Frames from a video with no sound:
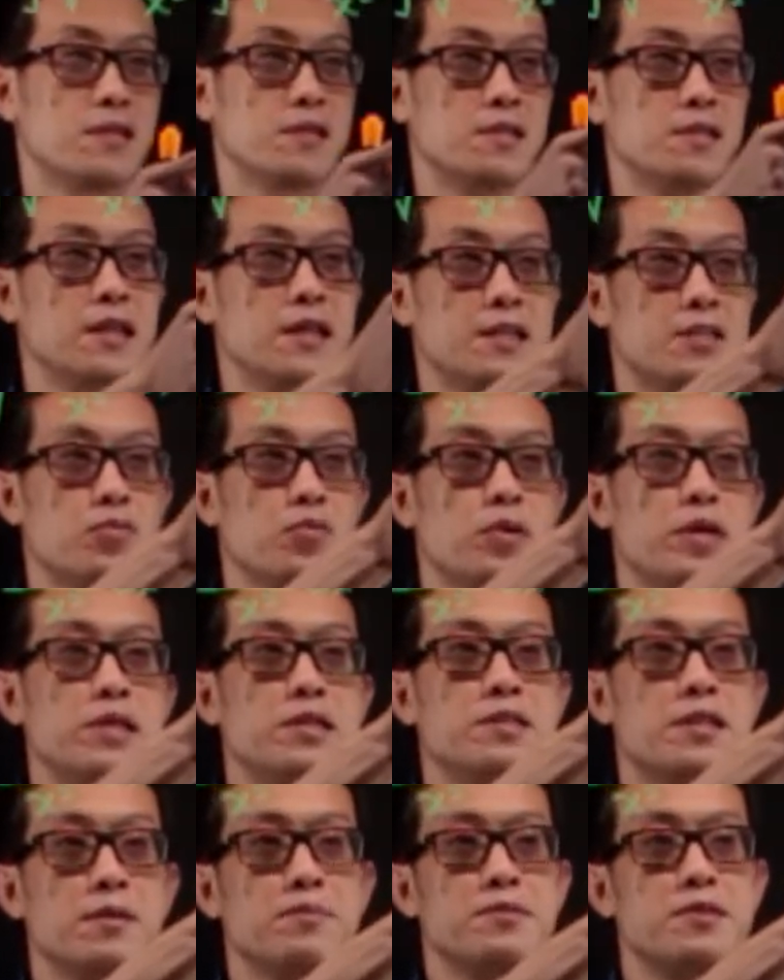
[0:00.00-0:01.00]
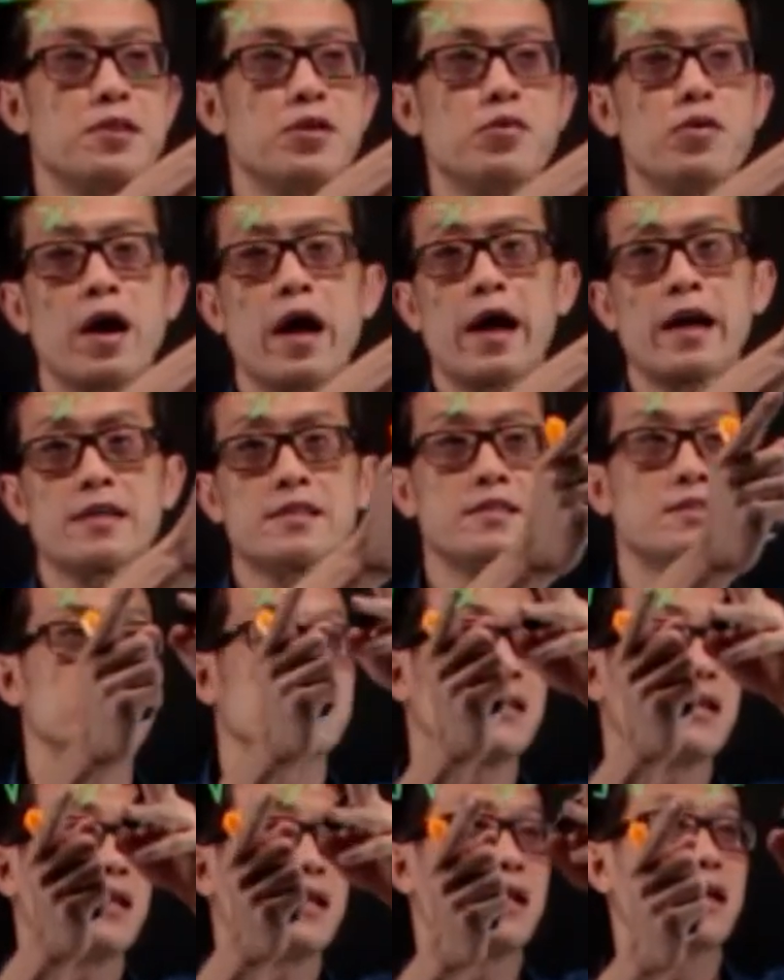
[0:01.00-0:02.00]
next we substitute x
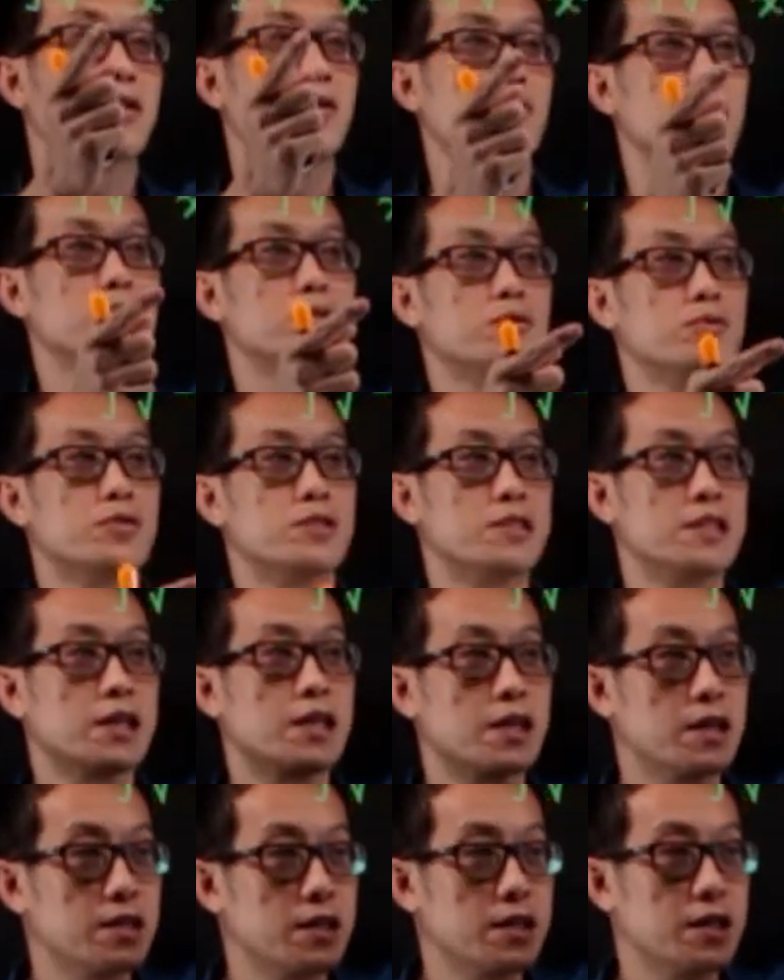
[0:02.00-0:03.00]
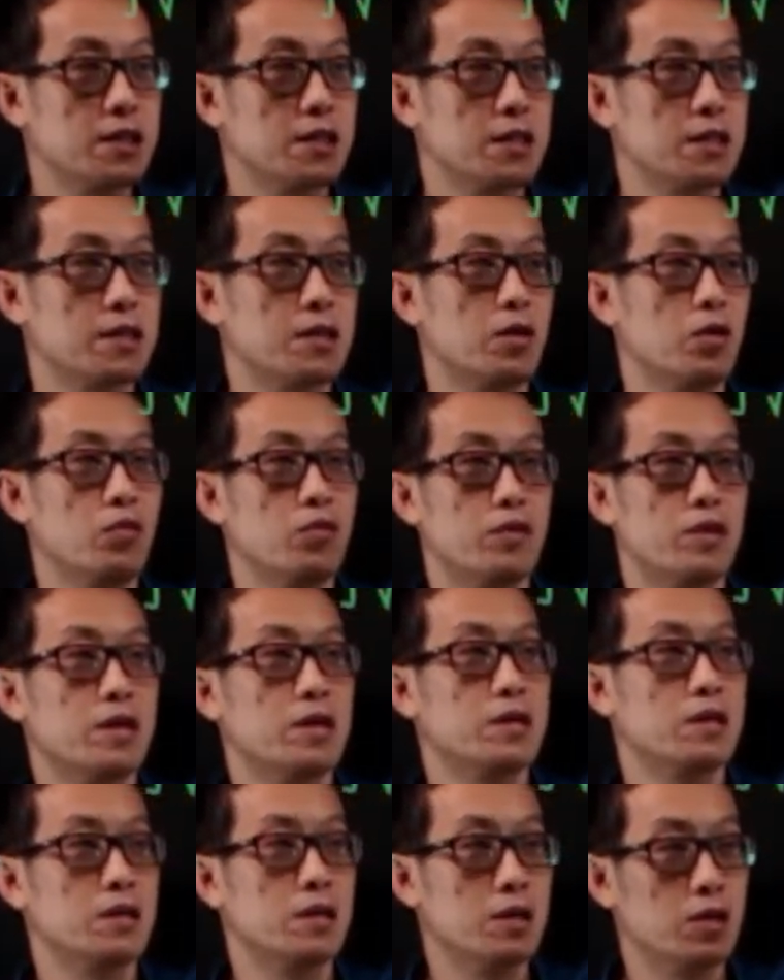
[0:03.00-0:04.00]
equals to secant theta
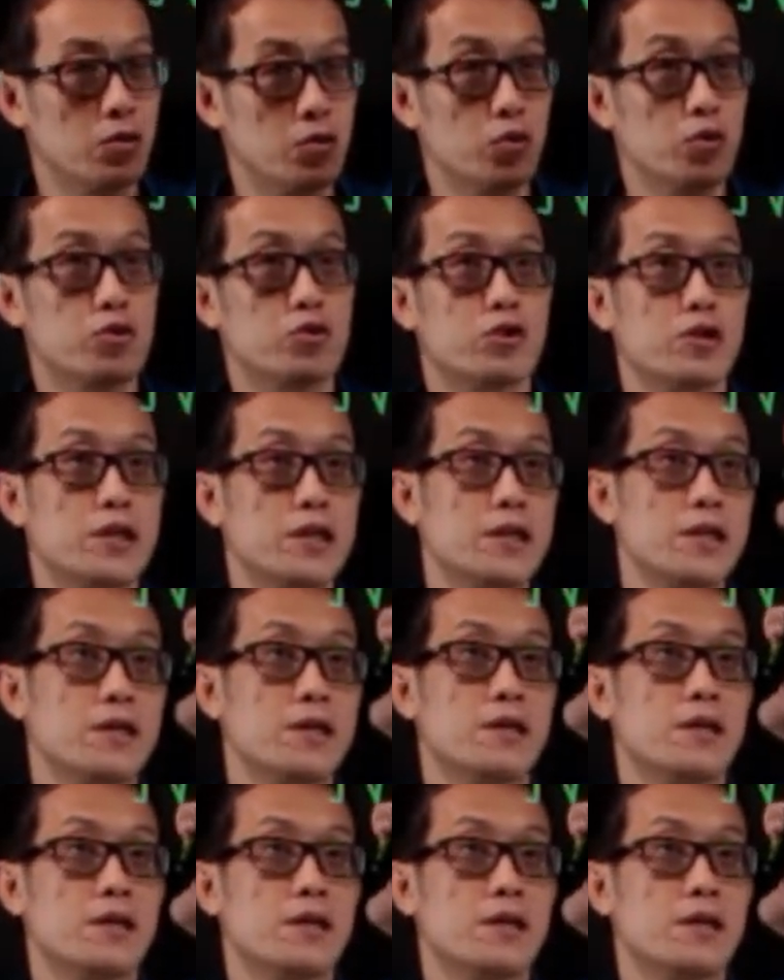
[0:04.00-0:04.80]
over root 3